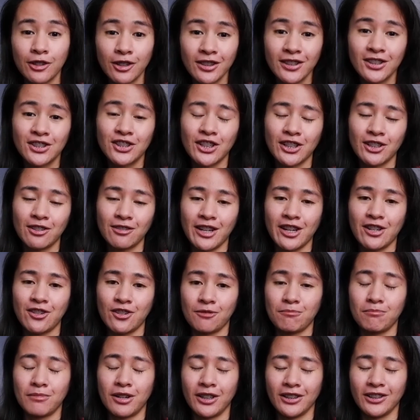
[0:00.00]
fourth
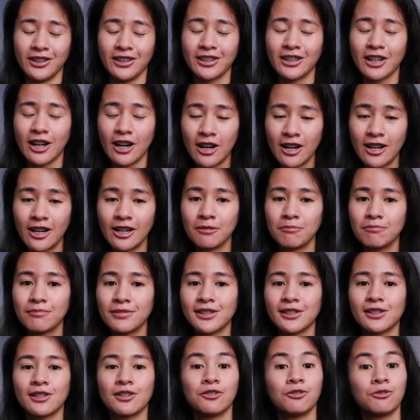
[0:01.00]
generation model
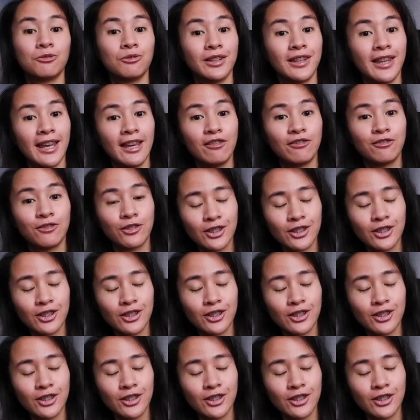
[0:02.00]
comes with a